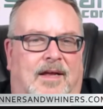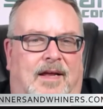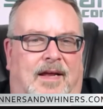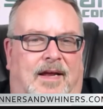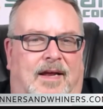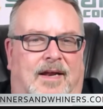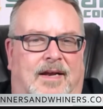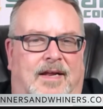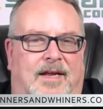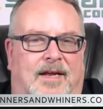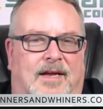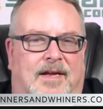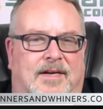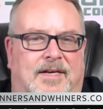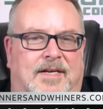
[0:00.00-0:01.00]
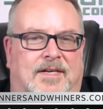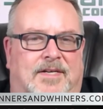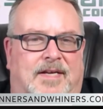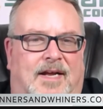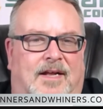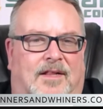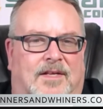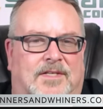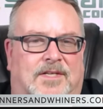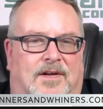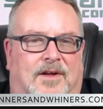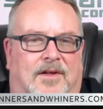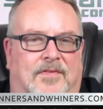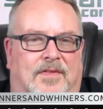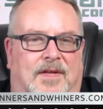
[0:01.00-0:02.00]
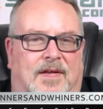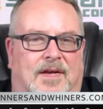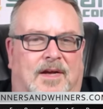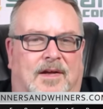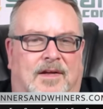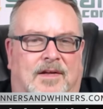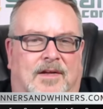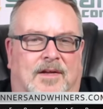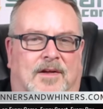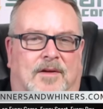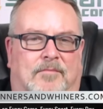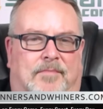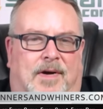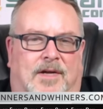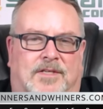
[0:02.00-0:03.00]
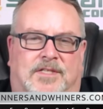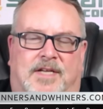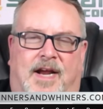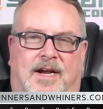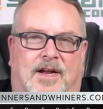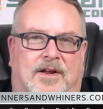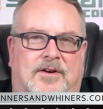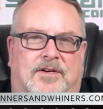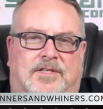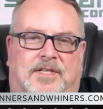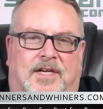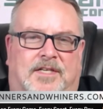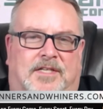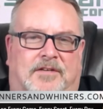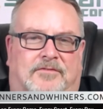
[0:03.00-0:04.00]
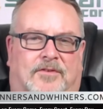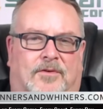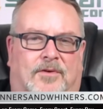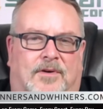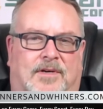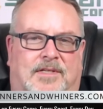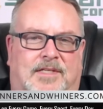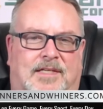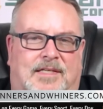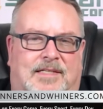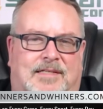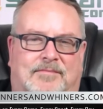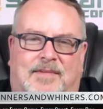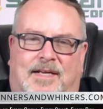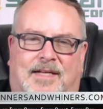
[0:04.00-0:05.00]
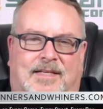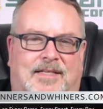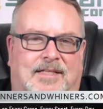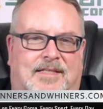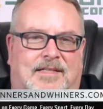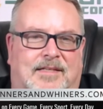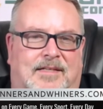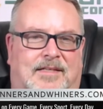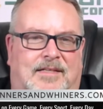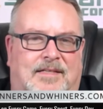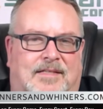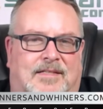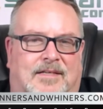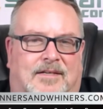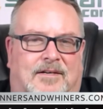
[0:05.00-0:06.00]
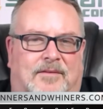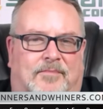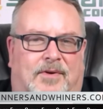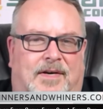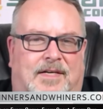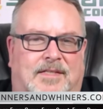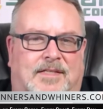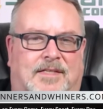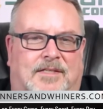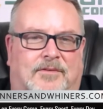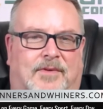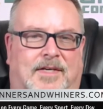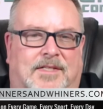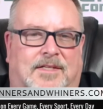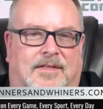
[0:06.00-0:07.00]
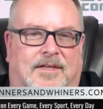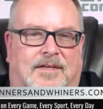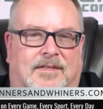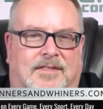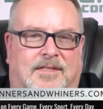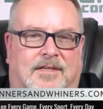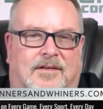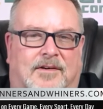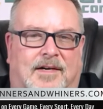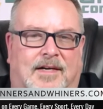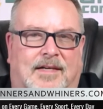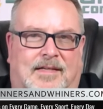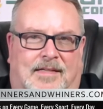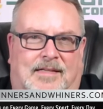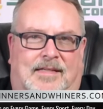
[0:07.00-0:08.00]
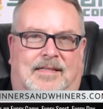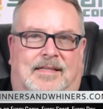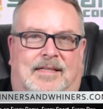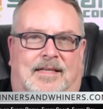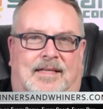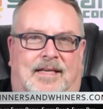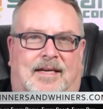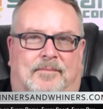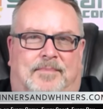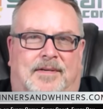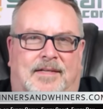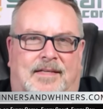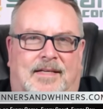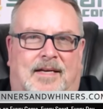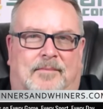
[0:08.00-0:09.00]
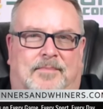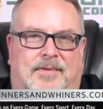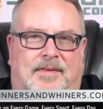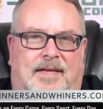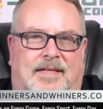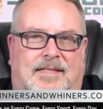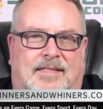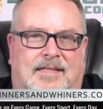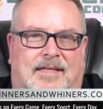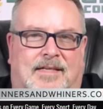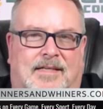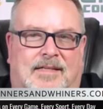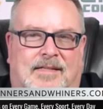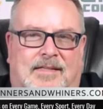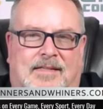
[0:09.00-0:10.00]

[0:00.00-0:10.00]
and he did tail us on the Ball State under 64. Jeez, Mike, just a heartbreaking situation there. So, yeah, 4